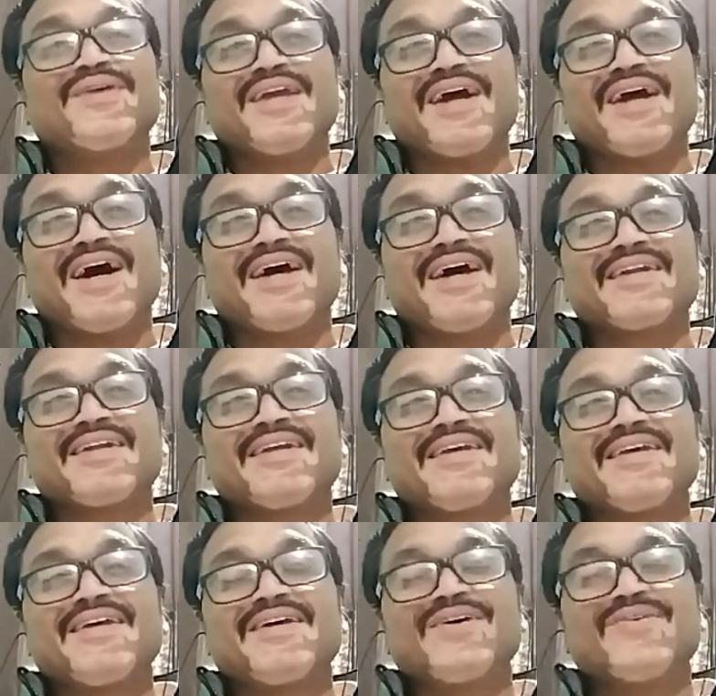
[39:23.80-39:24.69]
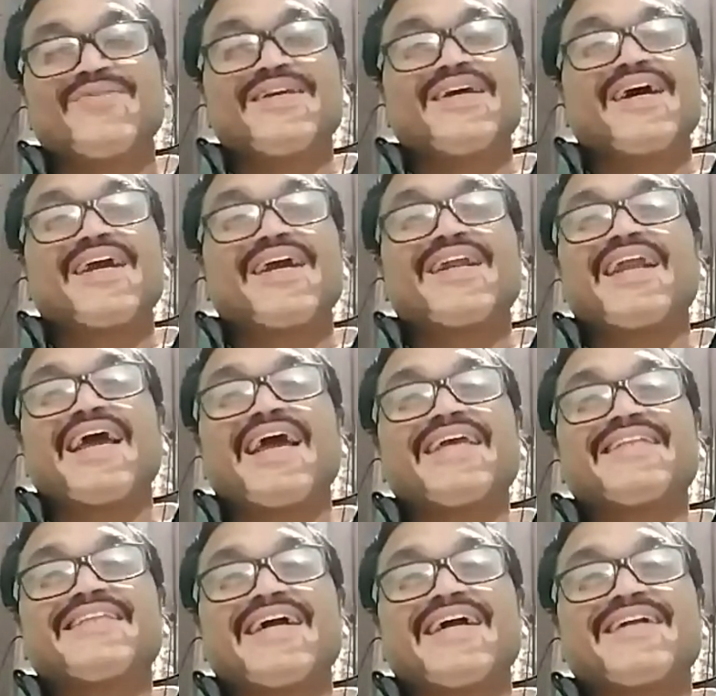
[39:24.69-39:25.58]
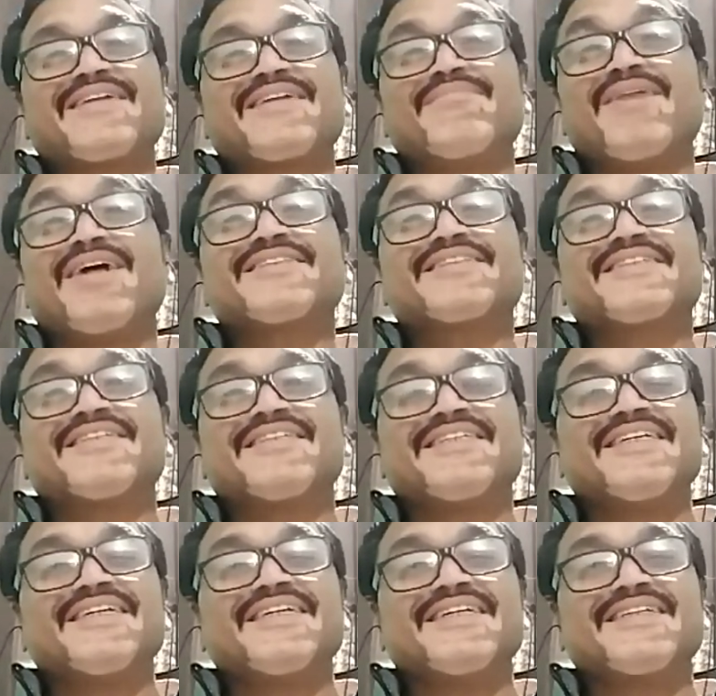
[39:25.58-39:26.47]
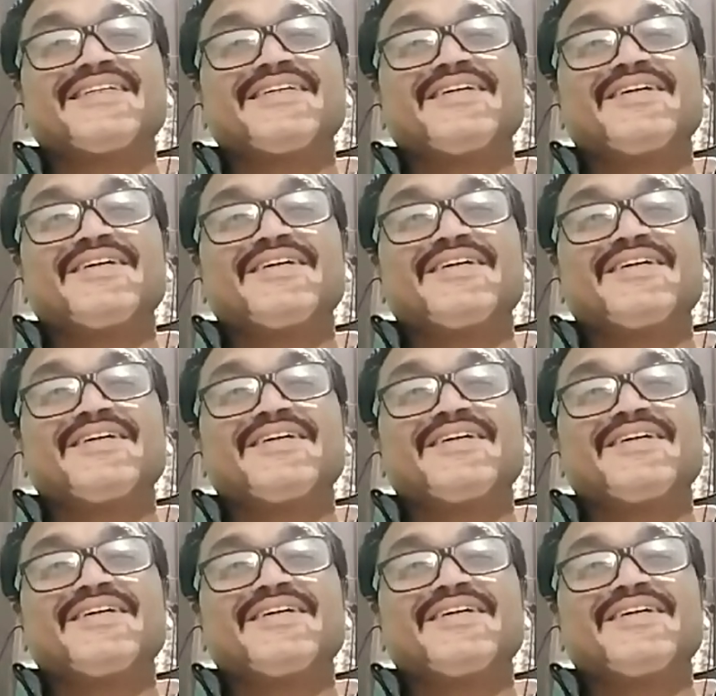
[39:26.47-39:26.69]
we are. We are like that musk deer.